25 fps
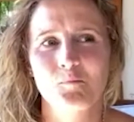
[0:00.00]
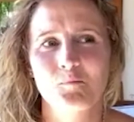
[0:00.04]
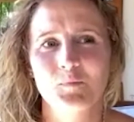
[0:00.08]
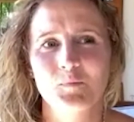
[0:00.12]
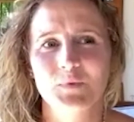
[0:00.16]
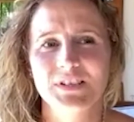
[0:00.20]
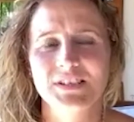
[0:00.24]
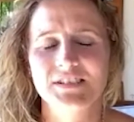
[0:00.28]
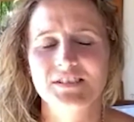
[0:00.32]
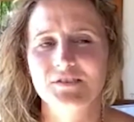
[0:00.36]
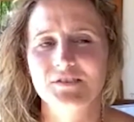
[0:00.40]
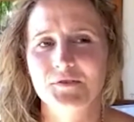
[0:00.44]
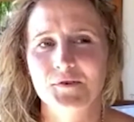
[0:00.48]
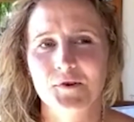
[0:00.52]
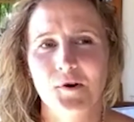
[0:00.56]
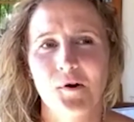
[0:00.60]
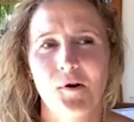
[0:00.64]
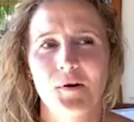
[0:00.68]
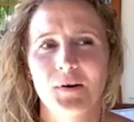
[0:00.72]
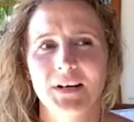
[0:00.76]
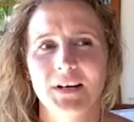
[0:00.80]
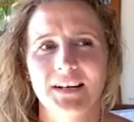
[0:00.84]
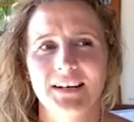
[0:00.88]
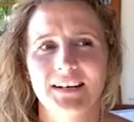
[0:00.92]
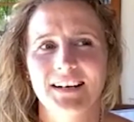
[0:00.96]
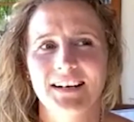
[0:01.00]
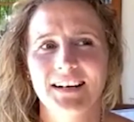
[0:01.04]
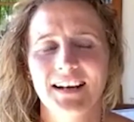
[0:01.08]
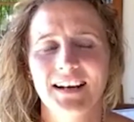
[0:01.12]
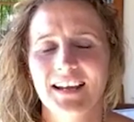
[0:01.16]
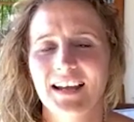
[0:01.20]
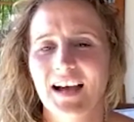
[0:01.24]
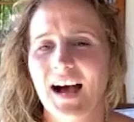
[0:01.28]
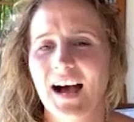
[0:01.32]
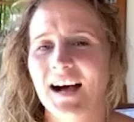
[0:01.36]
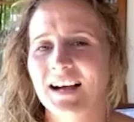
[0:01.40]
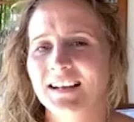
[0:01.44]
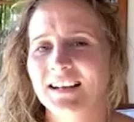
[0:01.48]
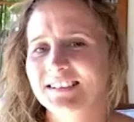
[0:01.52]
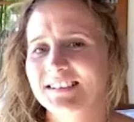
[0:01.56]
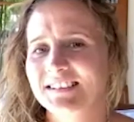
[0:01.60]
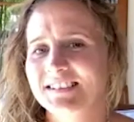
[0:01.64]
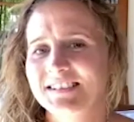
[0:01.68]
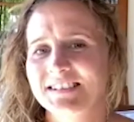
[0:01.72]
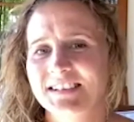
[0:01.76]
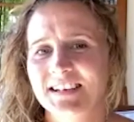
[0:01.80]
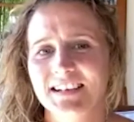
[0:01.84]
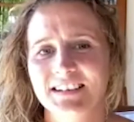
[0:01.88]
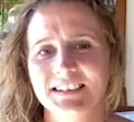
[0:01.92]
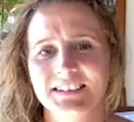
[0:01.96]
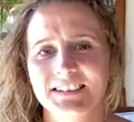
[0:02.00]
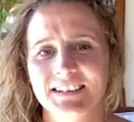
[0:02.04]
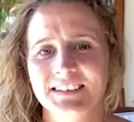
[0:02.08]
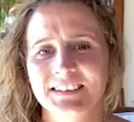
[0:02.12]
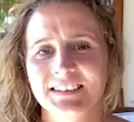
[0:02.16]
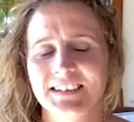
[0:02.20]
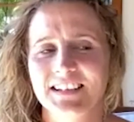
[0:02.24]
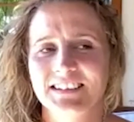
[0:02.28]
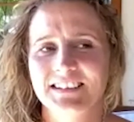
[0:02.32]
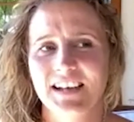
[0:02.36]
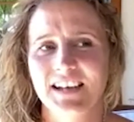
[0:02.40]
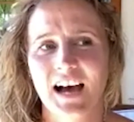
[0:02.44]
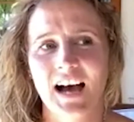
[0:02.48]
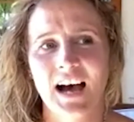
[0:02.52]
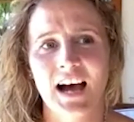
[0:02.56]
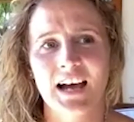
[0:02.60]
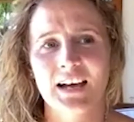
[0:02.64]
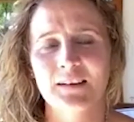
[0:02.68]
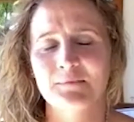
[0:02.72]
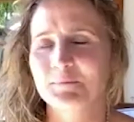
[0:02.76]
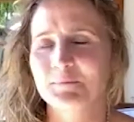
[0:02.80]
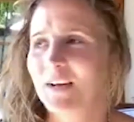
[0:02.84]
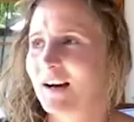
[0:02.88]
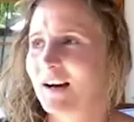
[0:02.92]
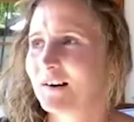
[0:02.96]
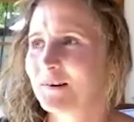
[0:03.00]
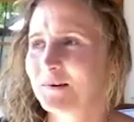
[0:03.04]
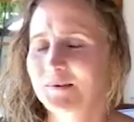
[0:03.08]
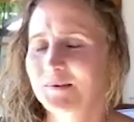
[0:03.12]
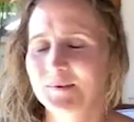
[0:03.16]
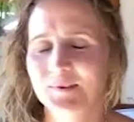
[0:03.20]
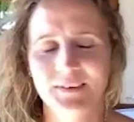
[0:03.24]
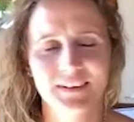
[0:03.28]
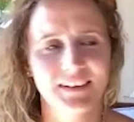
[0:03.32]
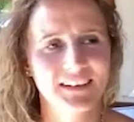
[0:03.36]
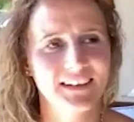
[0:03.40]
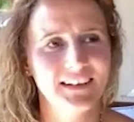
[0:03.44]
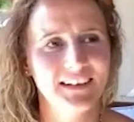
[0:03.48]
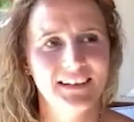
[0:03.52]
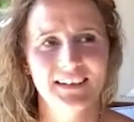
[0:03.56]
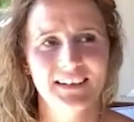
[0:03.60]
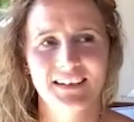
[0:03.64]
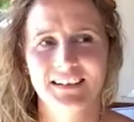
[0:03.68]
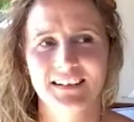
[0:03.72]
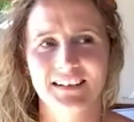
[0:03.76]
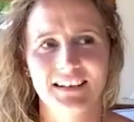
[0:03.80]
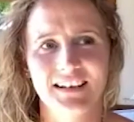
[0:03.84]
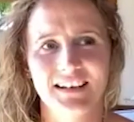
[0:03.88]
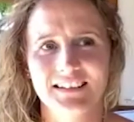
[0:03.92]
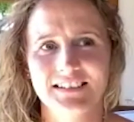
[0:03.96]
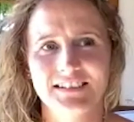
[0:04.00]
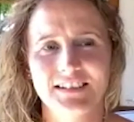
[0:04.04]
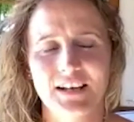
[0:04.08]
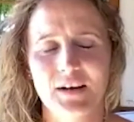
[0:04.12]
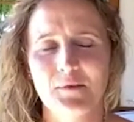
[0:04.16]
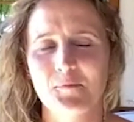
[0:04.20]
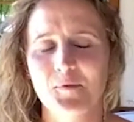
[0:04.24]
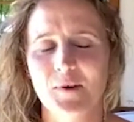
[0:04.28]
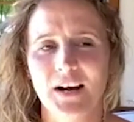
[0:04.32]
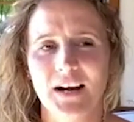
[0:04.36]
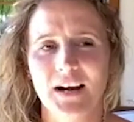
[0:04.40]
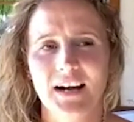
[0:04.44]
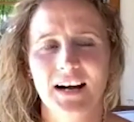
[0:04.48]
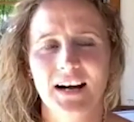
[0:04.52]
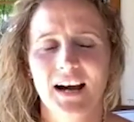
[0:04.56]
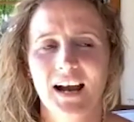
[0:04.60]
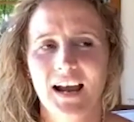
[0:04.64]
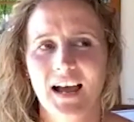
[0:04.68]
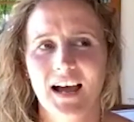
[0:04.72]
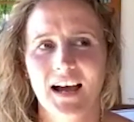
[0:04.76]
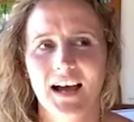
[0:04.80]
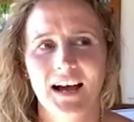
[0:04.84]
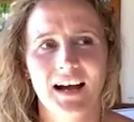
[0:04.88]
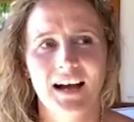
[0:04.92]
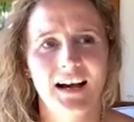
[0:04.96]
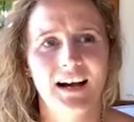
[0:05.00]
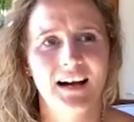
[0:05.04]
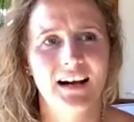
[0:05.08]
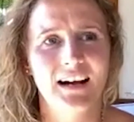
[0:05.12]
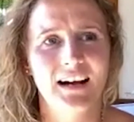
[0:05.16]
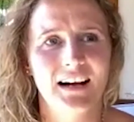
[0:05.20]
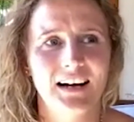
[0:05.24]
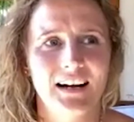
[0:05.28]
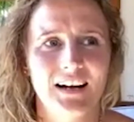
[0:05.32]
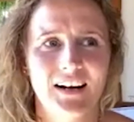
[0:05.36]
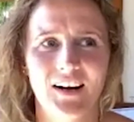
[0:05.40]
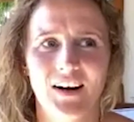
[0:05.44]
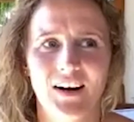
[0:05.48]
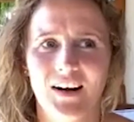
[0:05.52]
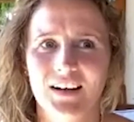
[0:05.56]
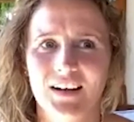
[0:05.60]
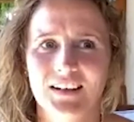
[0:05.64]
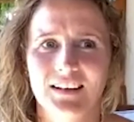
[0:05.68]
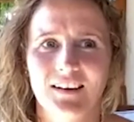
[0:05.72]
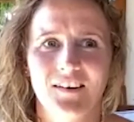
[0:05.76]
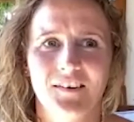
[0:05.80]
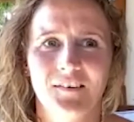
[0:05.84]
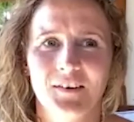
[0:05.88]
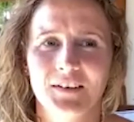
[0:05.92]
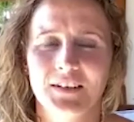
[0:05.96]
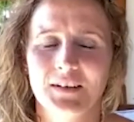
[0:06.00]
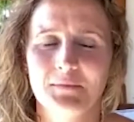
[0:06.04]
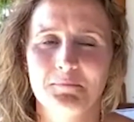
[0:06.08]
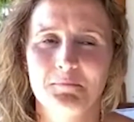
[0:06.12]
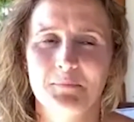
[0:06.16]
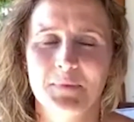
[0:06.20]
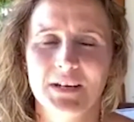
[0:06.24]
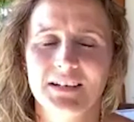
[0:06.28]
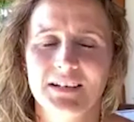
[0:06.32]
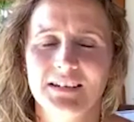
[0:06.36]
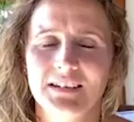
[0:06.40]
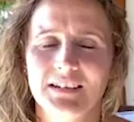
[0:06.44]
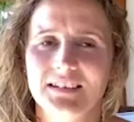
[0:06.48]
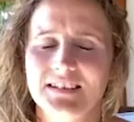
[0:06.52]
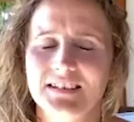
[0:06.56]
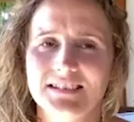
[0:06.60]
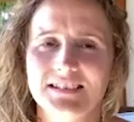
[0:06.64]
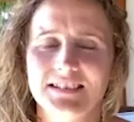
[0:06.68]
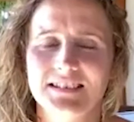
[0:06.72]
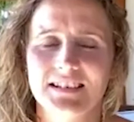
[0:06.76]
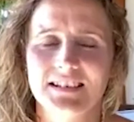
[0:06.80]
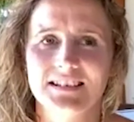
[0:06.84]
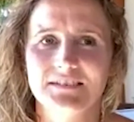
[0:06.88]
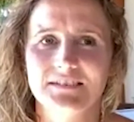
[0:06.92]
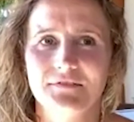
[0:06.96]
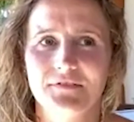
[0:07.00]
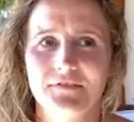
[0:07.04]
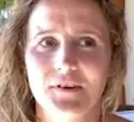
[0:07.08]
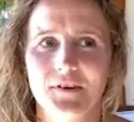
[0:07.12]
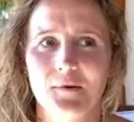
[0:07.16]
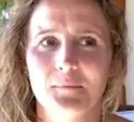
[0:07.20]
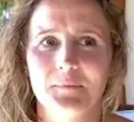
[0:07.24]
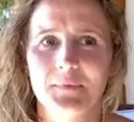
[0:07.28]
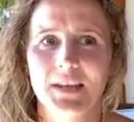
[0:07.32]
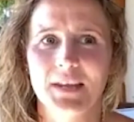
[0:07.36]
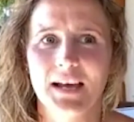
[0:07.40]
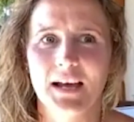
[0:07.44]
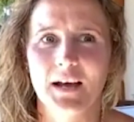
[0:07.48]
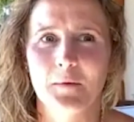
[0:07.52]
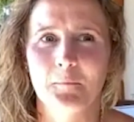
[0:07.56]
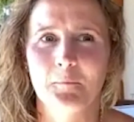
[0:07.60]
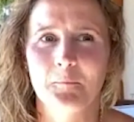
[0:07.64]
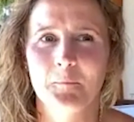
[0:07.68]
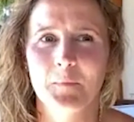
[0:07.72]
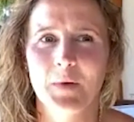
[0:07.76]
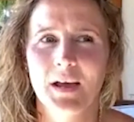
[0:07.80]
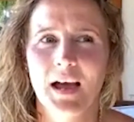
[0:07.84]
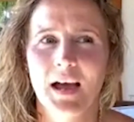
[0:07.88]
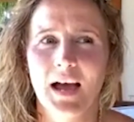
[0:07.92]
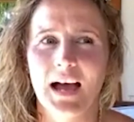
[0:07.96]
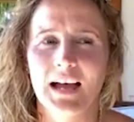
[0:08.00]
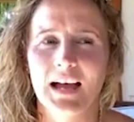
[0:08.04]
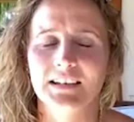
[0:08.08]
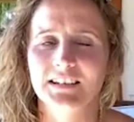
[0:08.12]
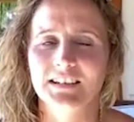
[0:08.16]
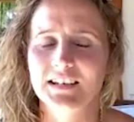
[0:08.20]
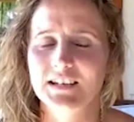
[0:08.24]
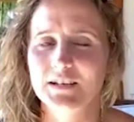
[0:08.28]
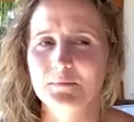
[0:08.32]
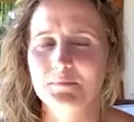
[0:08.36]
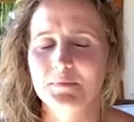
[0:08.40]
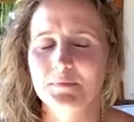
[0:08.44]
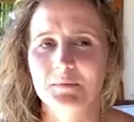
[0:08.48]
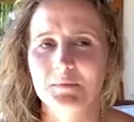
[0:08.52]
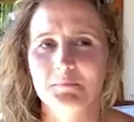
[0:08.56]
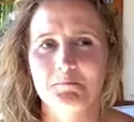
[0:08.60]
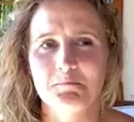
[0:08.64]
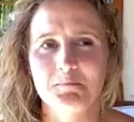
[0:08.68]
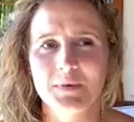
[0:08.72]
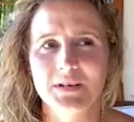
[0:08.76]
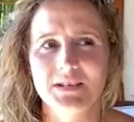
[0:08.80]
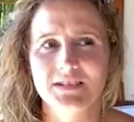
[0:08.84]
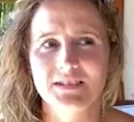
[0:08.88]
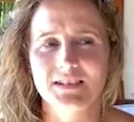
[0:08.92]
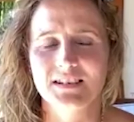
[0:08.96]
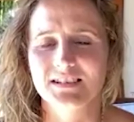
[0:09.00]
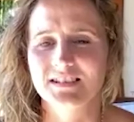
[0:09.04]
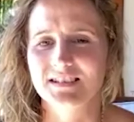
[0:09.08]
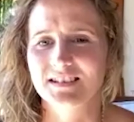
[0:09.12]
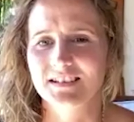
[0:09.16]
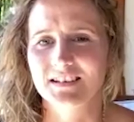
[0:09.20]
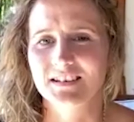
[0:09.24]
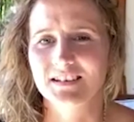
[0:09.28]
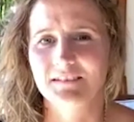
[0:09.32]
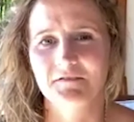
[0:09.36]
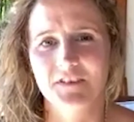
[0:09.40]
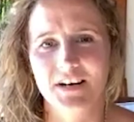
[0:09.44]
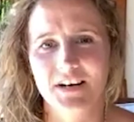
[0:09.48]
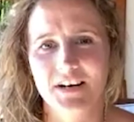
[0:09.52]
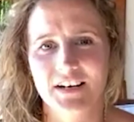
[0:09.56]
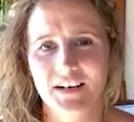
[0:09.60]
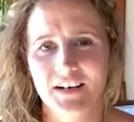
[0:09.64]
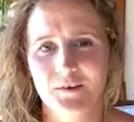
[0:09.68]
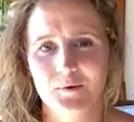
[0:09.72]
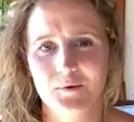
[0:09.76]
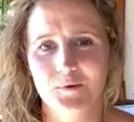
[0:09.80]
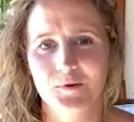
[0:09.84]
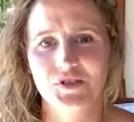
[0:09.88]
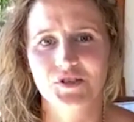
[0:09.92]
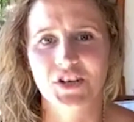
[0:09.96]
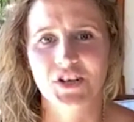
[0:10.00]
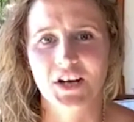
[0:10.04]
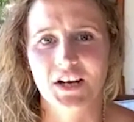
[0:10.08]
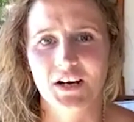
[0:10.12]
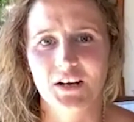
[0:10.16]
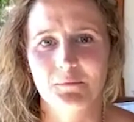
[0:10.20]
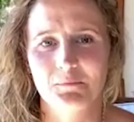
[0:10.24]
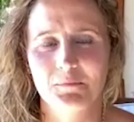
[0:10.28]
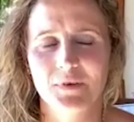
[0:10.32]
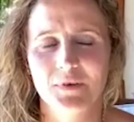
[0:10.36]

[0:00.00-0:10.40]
stronger, understanding that I'm now somewhere uh, on a big distance from them and keeping business in a very good shape.